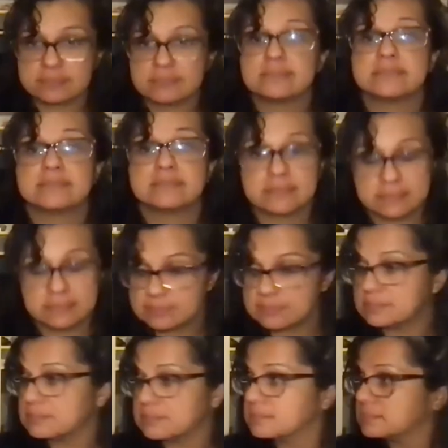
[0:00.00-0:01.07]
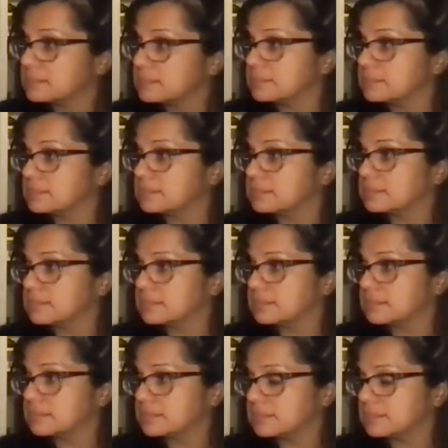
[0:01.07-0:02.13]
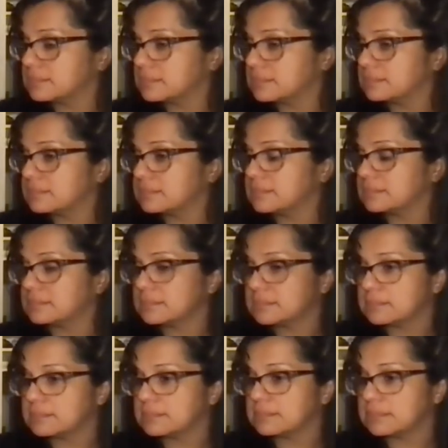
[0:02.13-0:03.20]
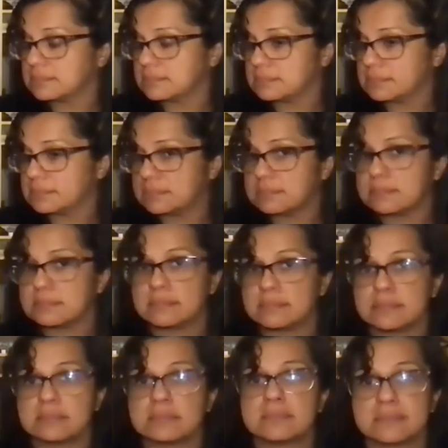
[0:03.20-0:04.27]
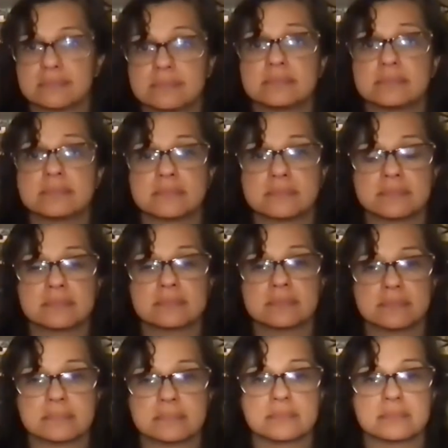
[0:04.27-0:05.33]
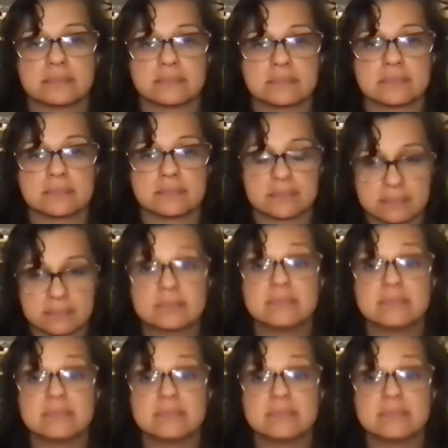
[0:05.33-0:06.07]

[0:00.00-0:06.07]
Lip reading: (silent)